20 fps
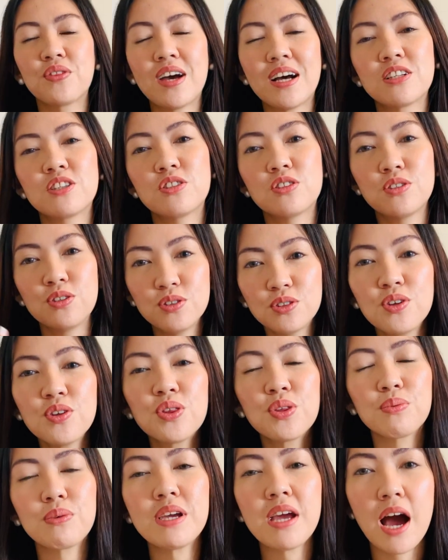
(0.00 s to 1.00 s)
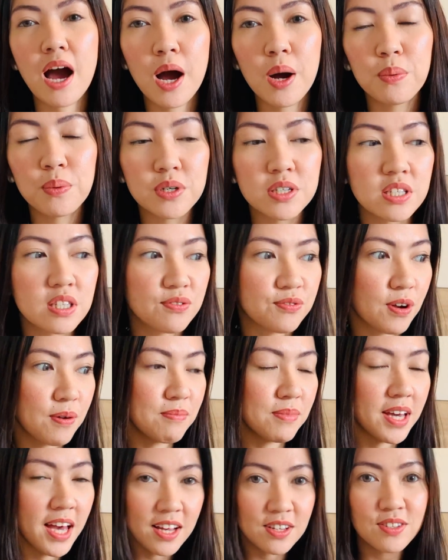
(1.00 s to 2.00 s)
That 2 to 3 hours
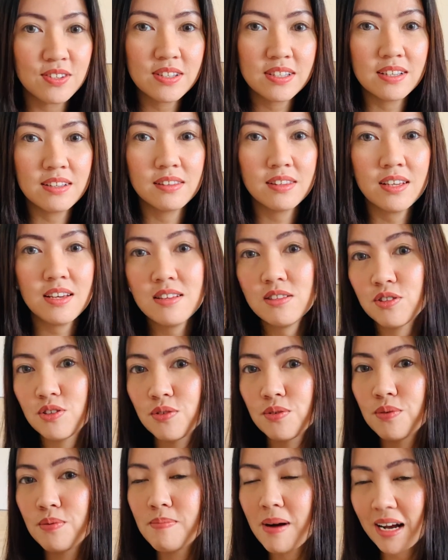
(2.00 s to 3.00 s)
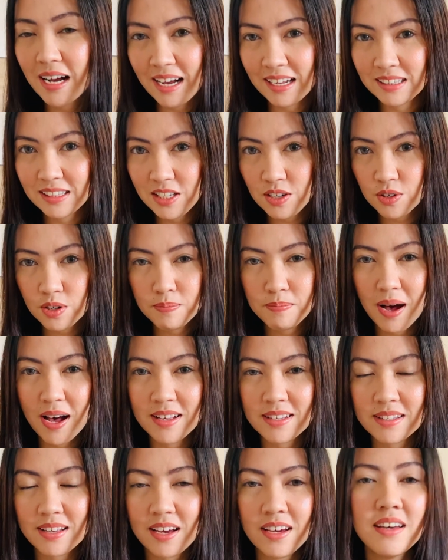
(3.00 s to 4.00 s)
from Quezon City to Makati or
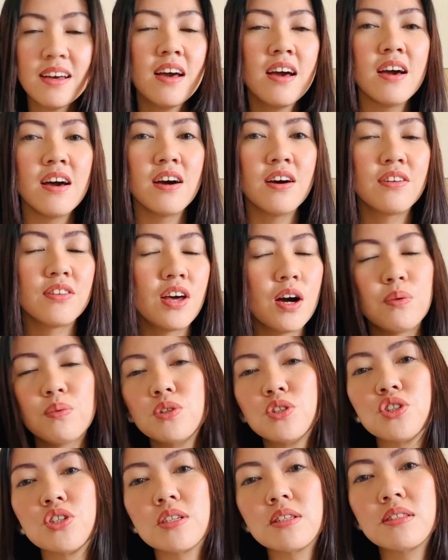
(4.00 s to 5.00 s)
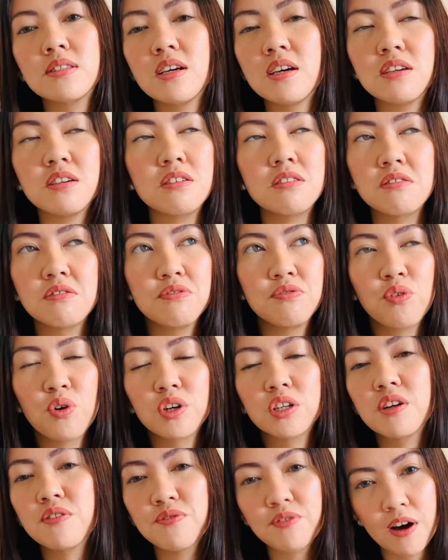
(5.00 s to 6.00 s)
Pasay, that would just take you
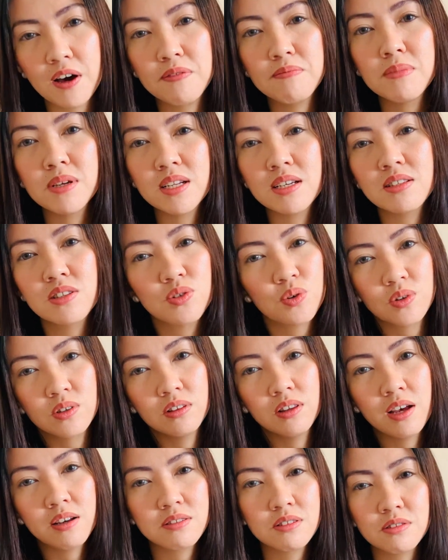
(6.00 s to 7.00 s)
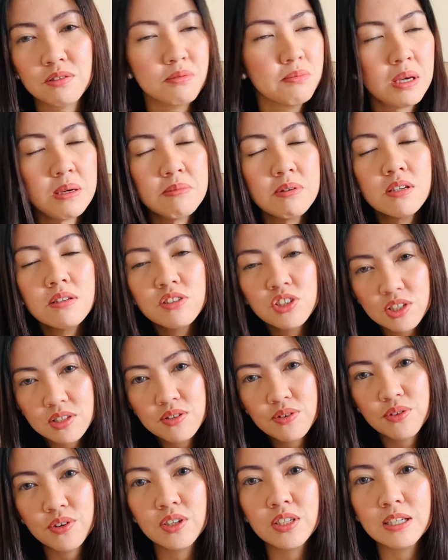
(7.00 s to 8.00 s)
45 minutes or less, or maybe
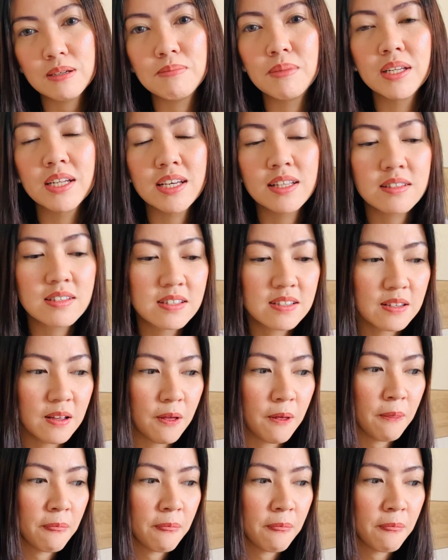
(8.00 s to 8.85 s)
just 30 minutes.